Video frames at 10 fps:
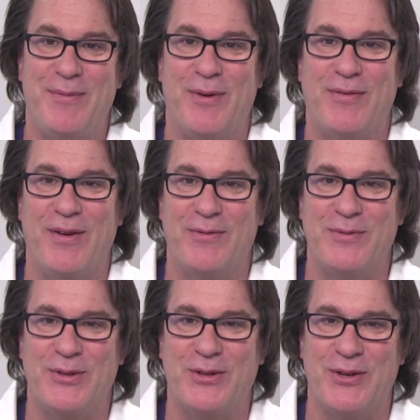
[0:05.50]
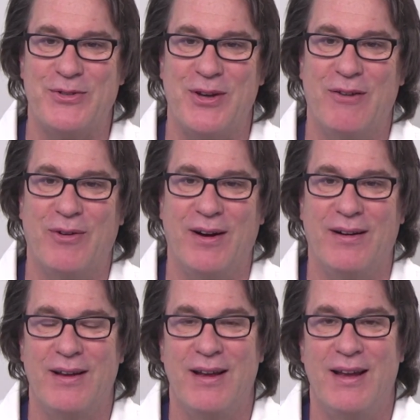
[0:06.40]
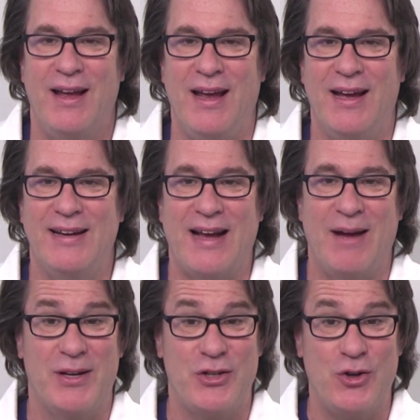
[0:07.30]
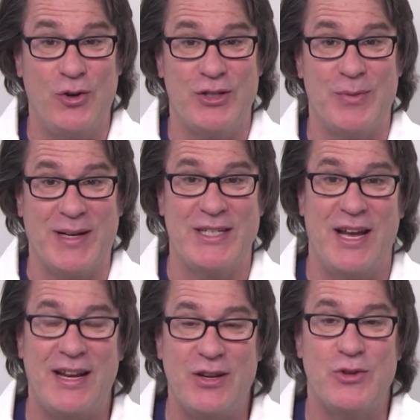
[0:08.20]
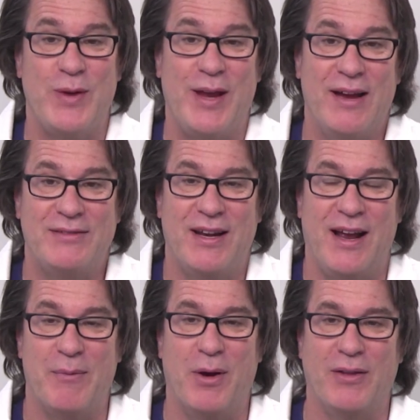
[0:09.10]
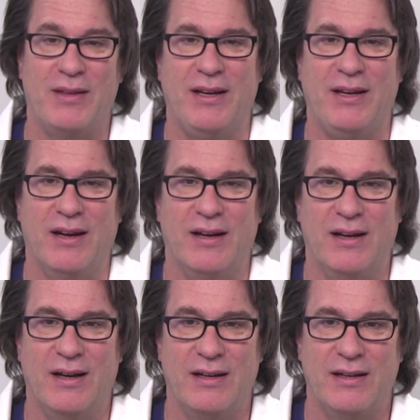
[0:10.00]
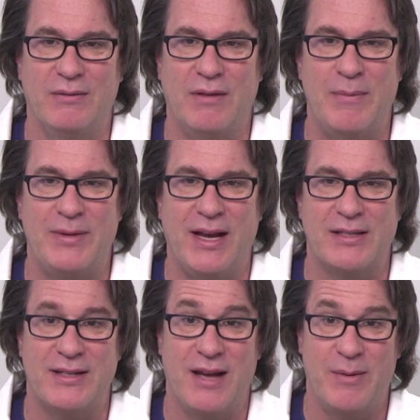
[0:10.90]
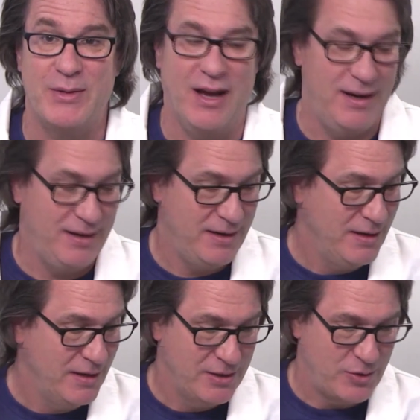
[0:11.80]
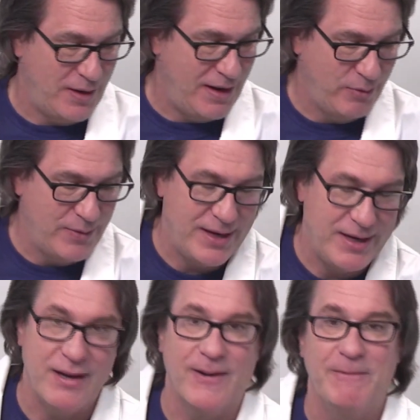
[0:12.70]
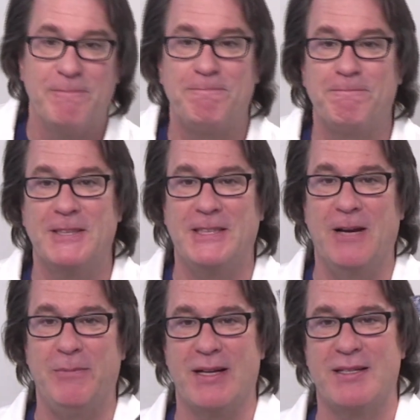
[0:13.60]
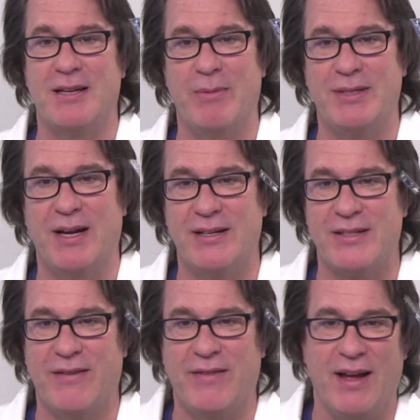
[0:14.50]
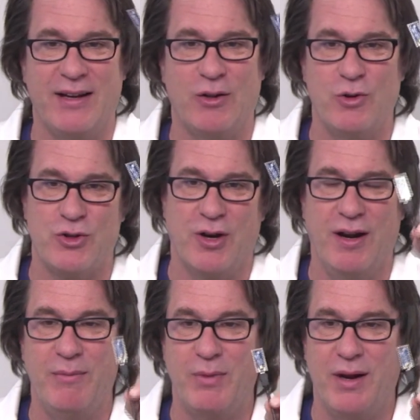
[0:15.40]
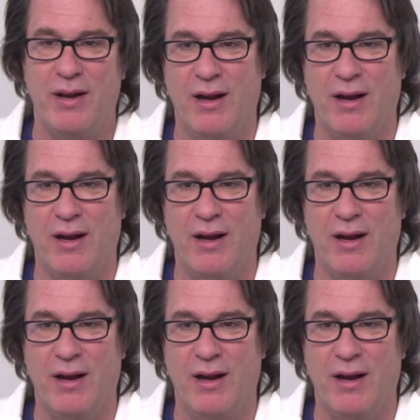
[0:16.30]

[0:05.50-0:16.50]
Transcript: Burfitt from Twocanoes Software, and I'm going to show you some exciting news we have today about the MDS Automaton. So I have one right here. This is the MDS Automaton. It doesn't have the enclosure on it, but